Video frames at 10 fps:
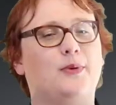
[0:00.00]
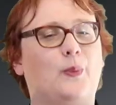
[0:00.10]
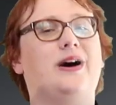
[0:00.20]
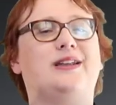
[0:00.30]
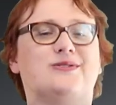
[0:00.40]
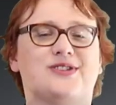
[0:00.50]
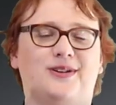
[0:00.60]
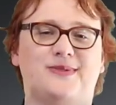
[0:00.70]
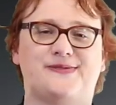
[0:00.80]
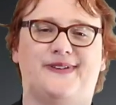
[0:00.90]
But while
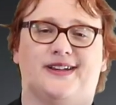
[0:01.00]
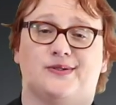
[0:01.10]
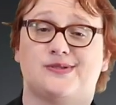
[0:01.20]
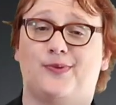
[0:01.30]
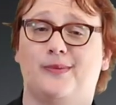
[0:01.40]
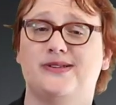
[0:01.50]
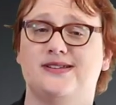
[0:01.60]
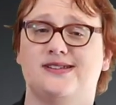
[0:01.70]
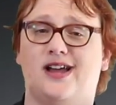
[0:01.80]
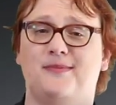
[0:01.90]
autonomous vehicles promise
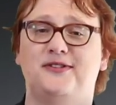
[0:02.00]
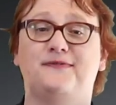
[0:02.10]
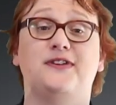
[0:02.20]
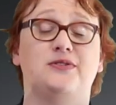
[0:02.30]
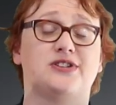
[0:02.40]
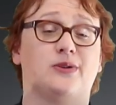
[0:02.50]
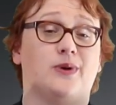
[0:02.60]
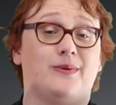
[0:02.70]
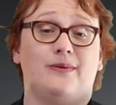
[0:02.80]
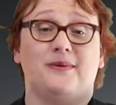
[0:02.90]
a time in the future
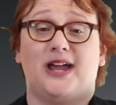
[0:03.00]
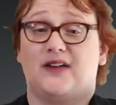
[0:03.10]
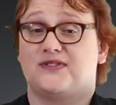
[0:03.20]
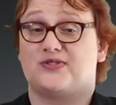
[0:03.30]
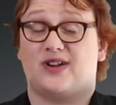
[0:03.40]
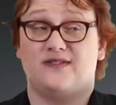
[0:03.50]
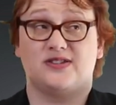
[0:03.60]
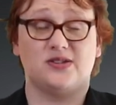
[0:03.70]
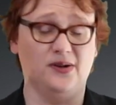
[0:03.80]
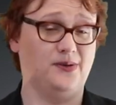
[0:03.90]
where we won't have to drive
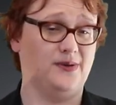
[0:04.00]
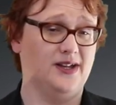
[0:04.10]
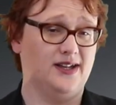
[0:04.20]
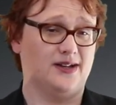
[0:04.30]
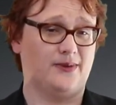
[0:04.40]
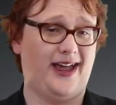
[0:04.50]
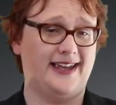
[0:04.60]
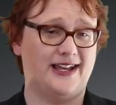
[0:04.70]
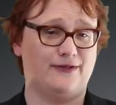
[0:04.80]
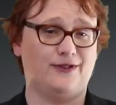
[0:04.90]
at all, where
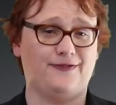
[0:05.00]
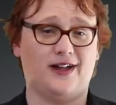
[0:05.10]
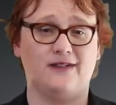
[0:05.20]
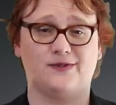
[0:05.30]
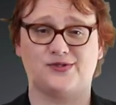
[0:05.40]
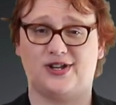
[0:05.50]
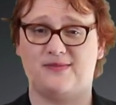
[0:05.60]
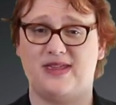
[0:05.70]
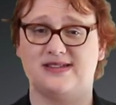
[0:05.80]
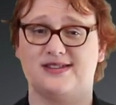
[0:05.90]
level five
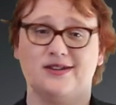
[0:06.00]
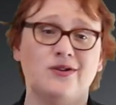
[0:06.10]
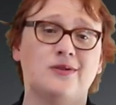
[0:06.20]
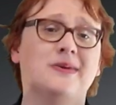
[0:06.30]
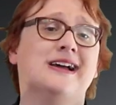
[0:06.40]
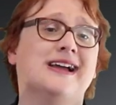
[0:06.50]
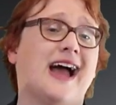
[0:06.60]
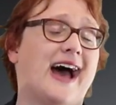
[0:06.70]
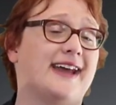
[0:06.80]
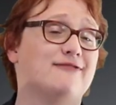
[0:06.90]
autonomy is the norm,
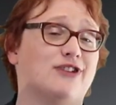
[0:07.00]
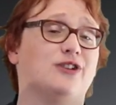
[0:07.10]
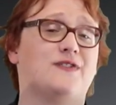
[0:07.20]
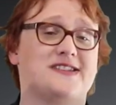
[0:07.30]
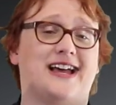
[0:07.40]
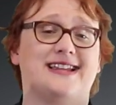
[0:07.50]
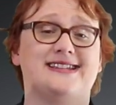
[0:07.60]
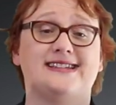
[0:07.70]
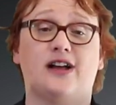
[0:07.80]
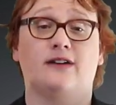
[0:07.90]
and road
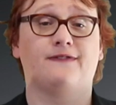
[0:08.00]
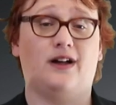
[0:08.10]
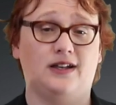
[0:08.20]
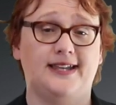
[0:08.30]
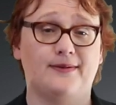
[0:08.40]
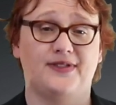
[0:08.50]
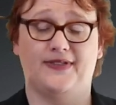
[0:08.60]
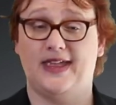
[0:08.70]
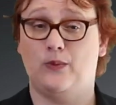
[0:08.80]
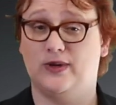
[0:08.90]
fatalities are far lower
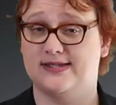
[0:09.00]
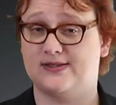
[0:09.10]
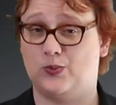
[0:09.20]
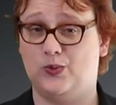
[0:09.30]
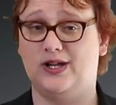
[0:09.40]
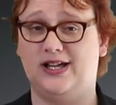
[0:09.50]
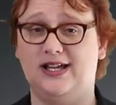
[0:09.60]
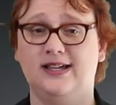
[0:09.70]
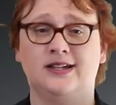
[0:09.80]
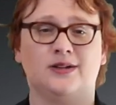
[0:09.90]
than they once
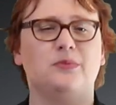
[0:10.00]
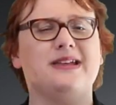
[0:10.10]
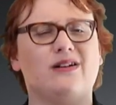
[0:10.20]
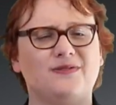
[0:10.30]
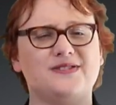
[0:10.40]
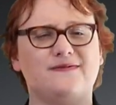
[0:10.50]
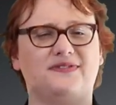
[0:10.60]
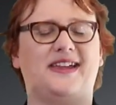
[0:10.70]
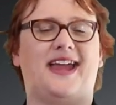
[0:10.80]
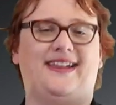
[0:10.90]
were, we often
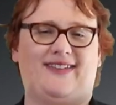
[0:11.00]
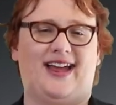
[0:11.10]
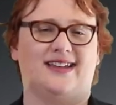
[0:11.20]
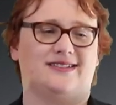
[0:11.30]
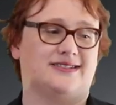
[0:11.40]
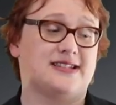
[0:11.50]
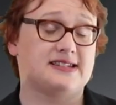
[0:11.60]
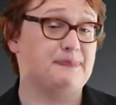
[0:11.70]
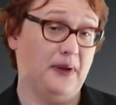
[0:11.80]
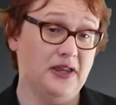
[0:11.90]
forget that,
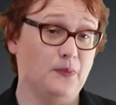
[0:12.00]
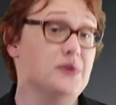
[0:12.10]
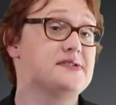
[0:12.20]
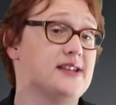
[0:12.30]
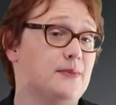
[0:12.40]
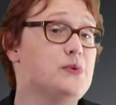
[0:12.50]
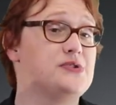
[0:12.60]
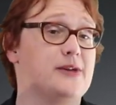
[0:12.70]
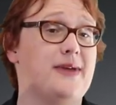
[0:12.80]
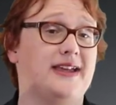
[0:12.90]
despite what some
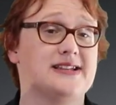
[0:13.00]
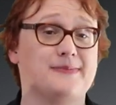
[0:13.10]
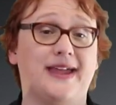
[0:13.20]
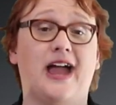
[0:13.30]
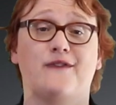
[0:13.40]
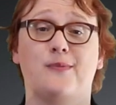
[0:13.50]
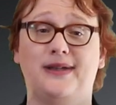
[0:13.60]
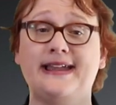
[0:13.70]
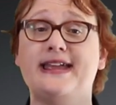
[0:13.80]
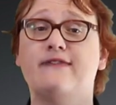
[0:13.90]
automakers may have you
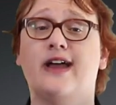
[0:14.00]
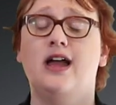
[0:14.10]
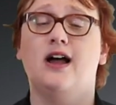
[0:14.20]
believe,